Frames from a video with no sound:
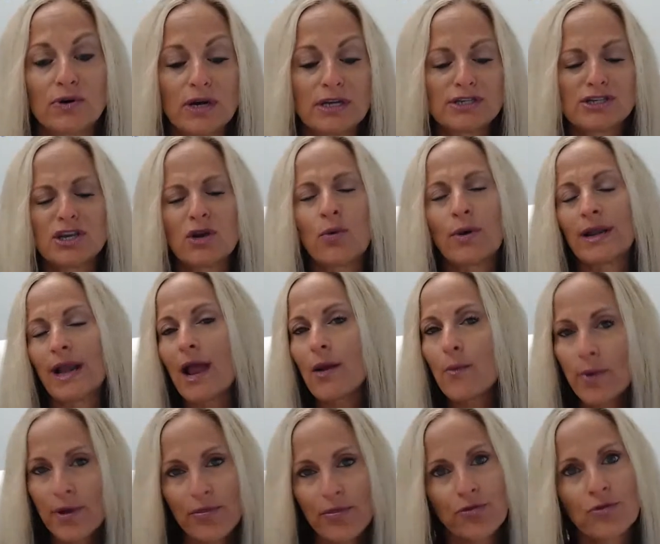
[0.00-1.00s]
And so when I
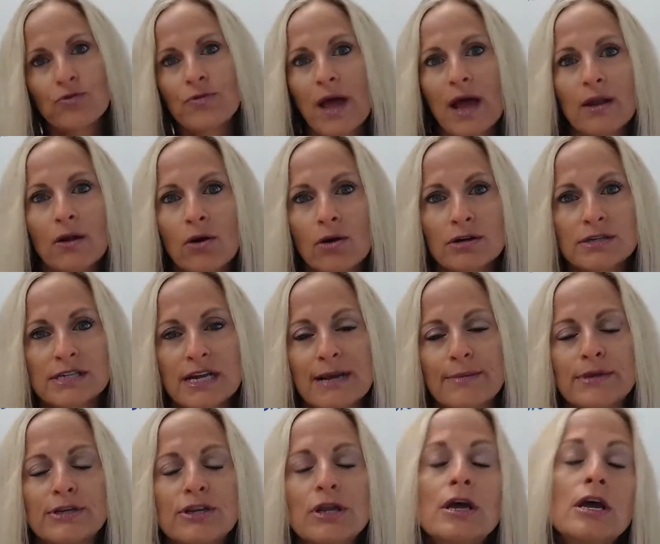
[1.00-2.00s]
went through that hard time
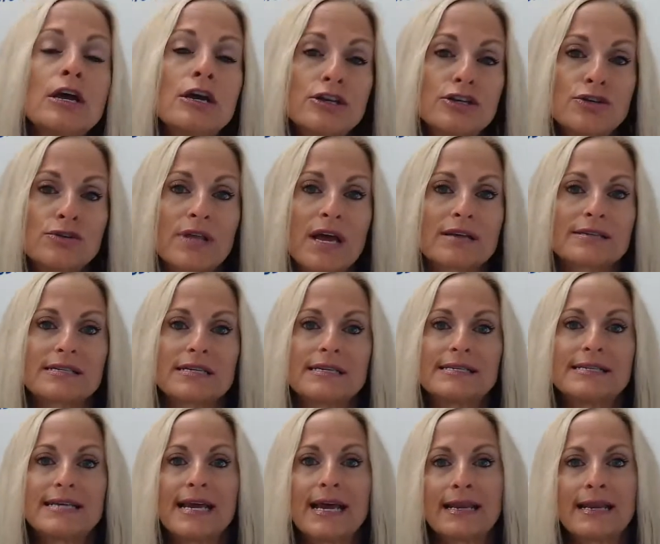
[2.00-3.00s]
in
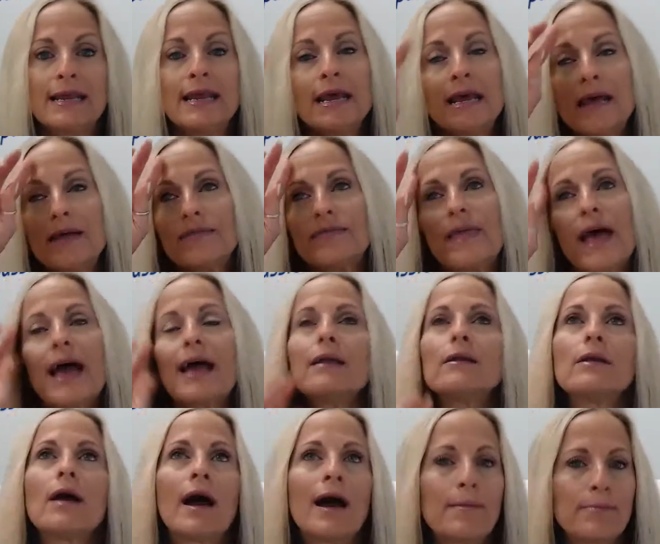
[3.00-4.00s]
2010, that
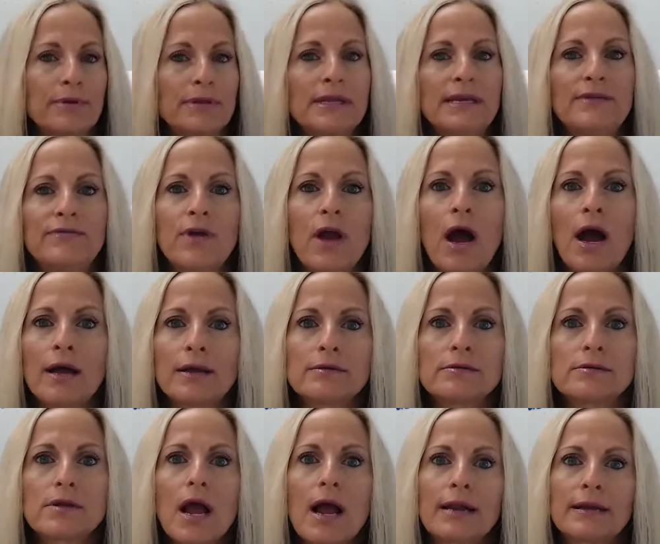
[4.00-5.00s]
I believe God
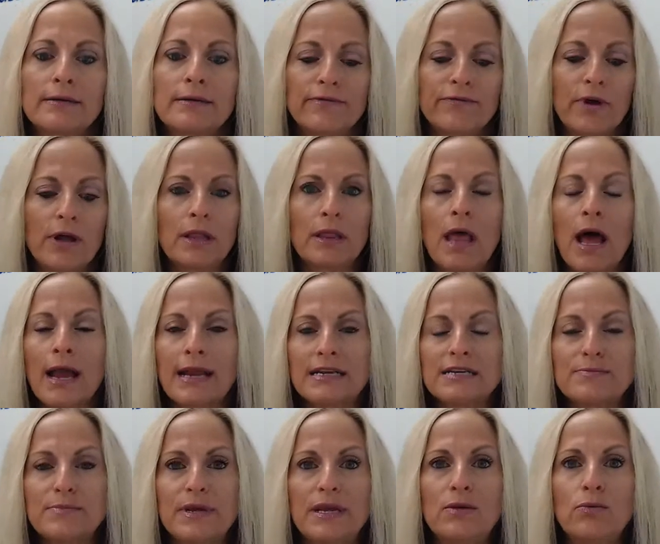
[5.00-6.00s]
kind of aligned
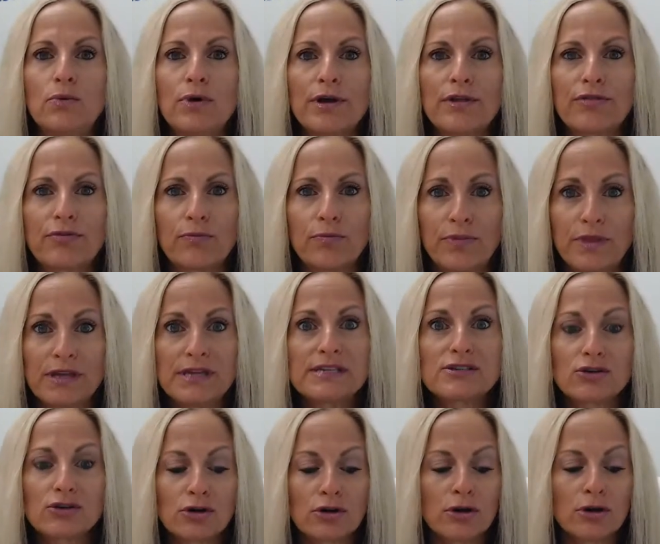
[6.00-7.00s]
me with, these
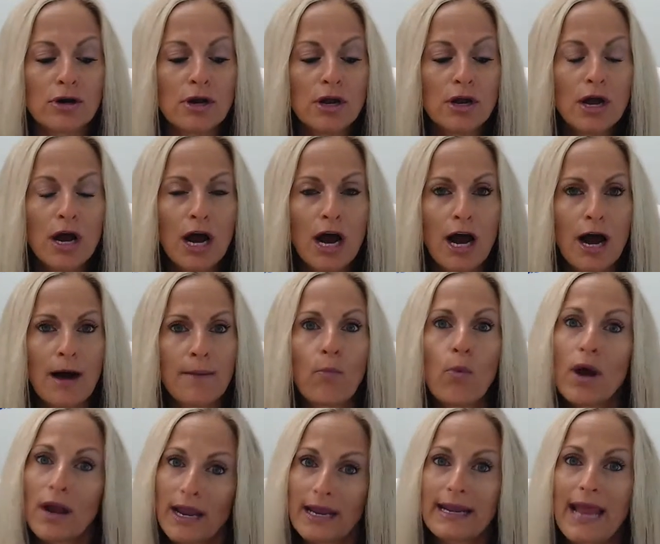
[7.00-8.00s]
are
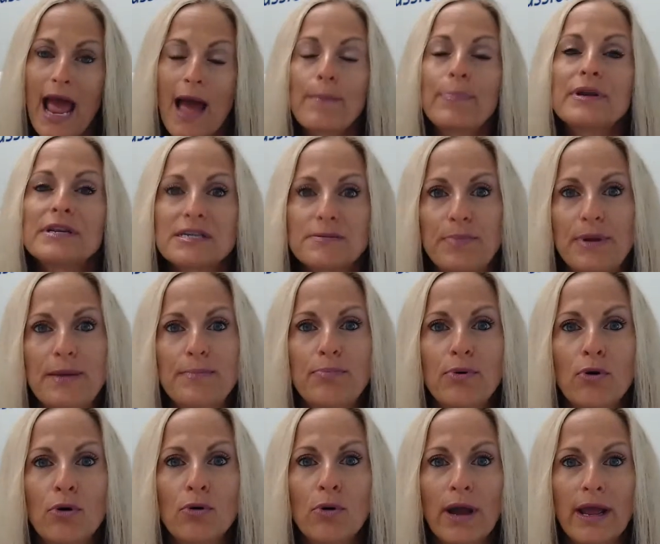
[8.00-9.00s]
what can happen to
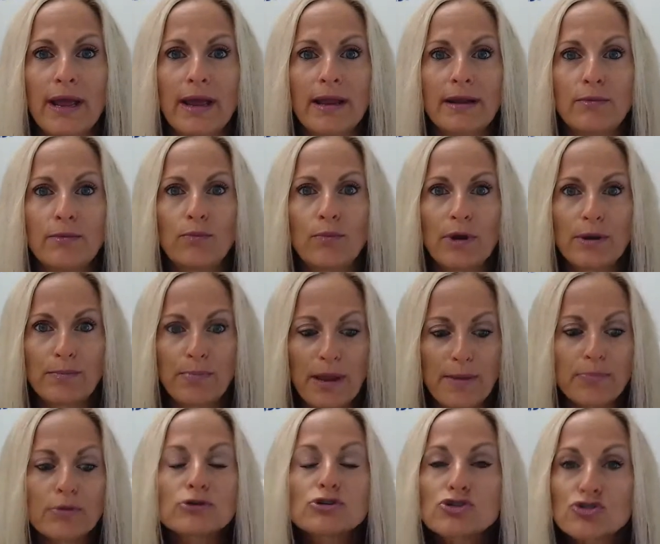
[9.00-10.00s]
people. And when
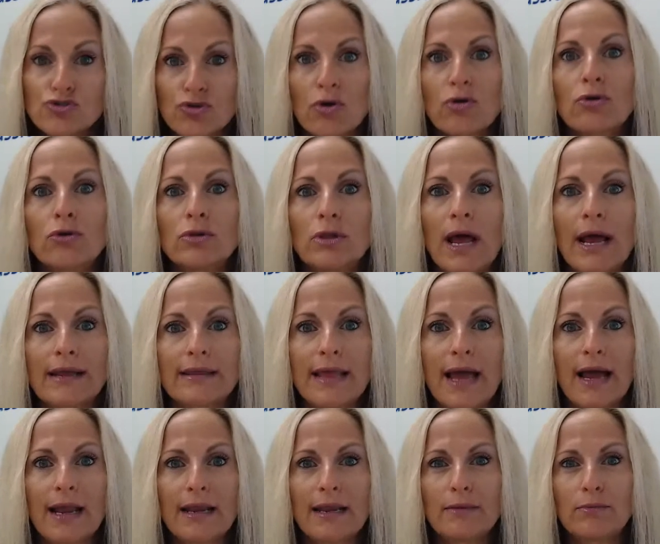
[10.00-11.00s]
people struggle like
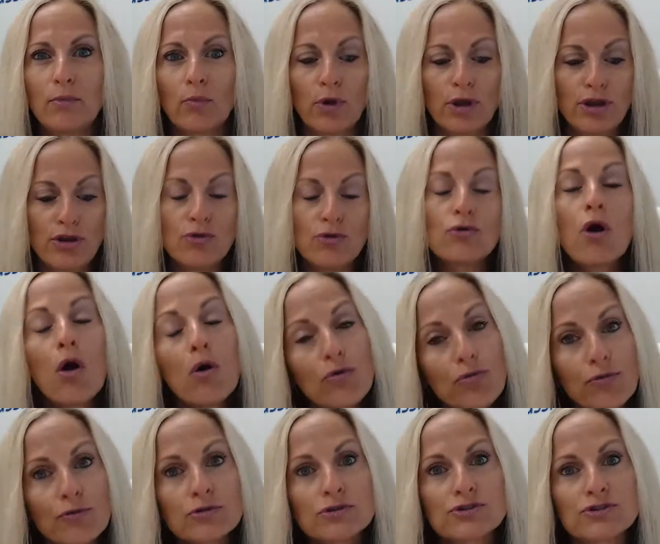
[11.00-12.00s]
that, when you go
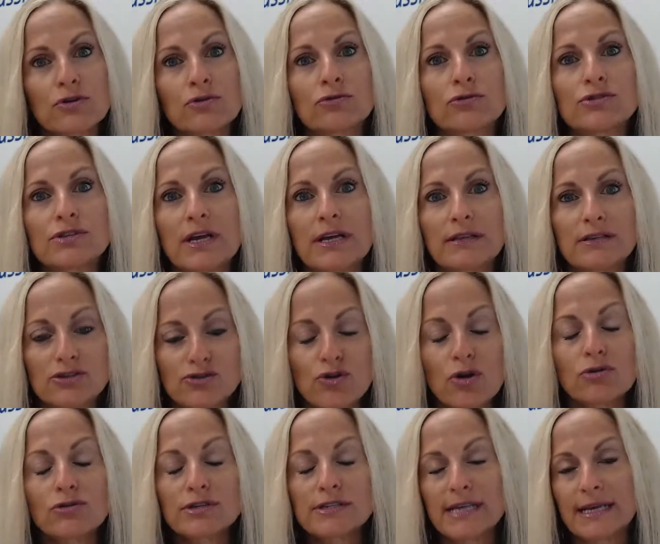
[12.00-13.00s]
through struggles
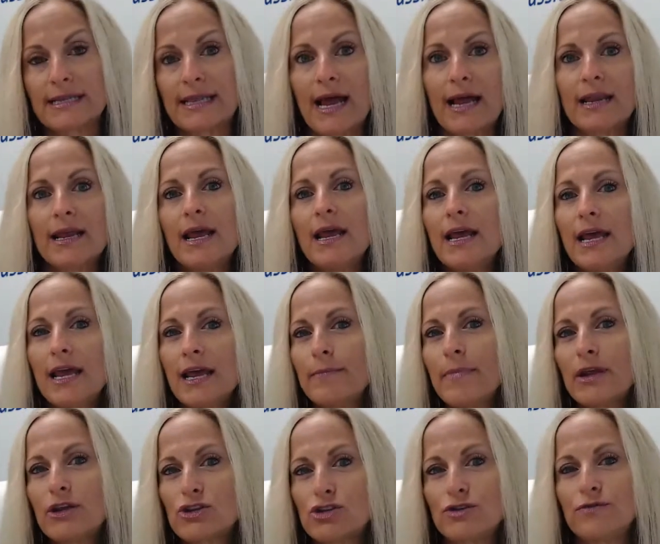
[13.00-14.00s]
like that, it
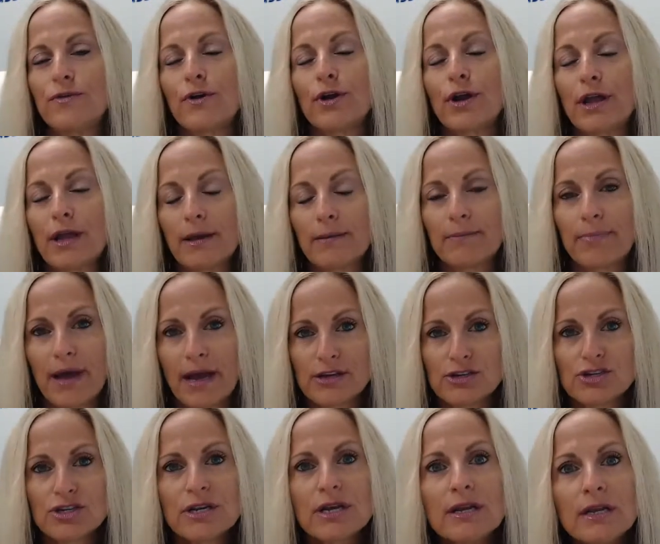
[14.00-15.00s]
makes you very
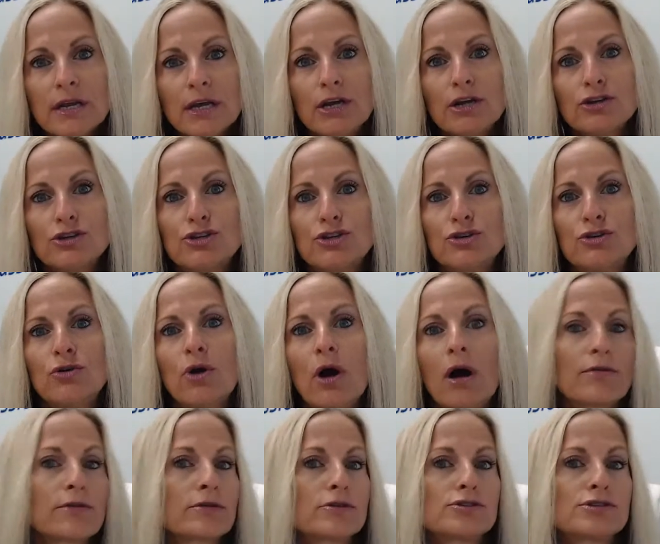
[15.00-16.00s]
compassionate to
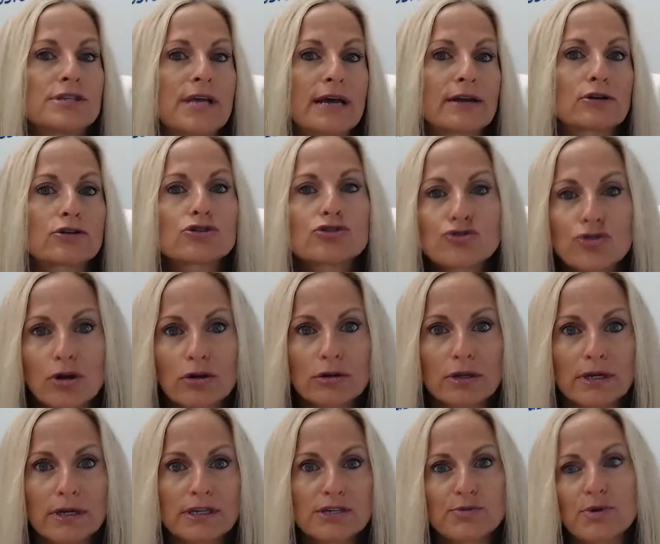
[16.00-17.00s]
others that are
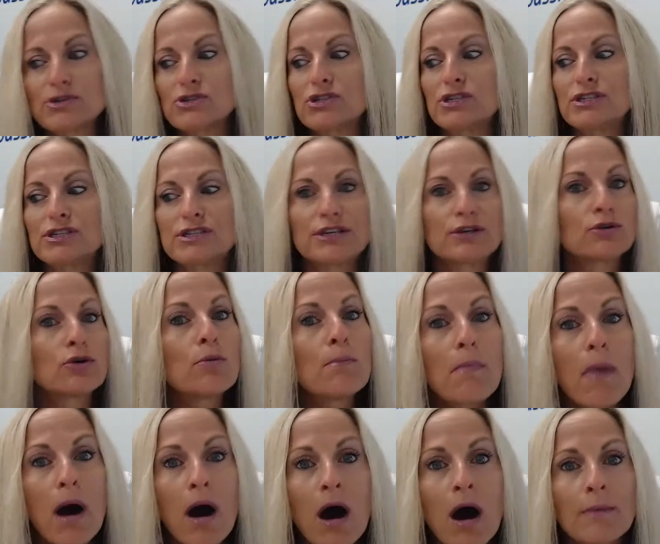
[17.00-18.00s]
struggling, especially single
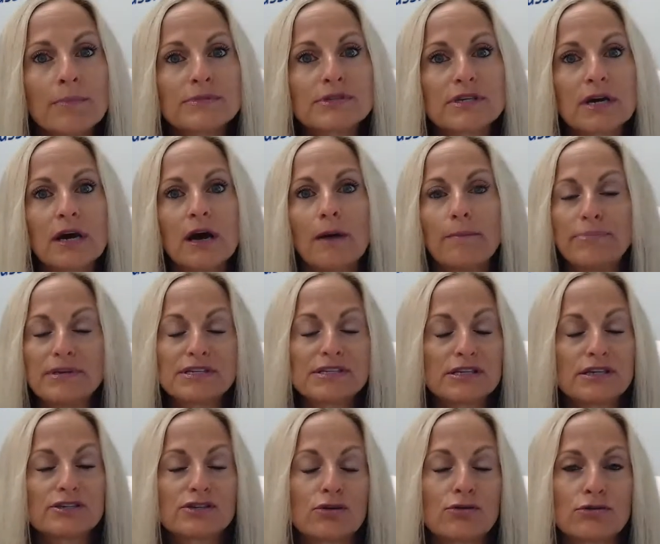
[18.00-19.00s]
moms,
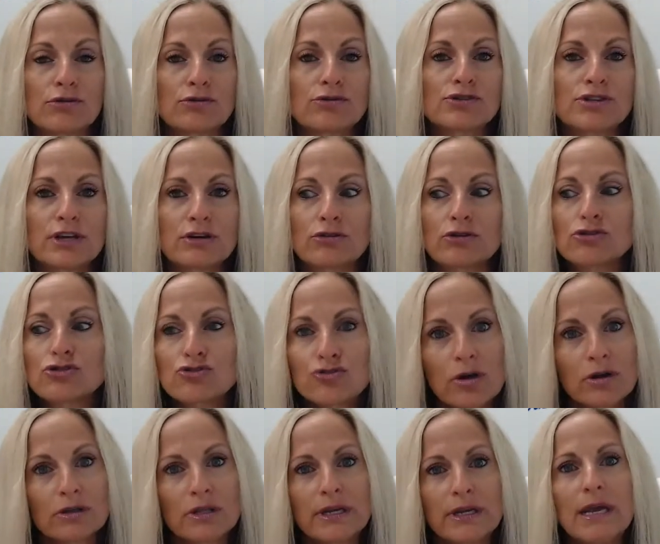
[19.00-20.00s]
business owners that are
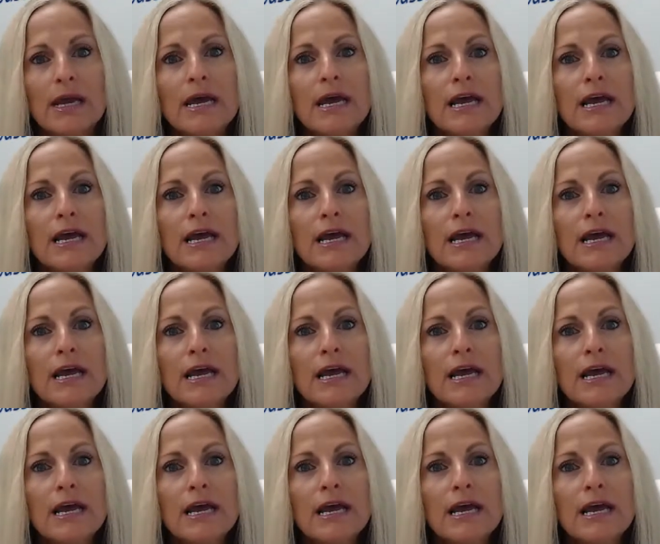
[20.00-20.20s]
struggling.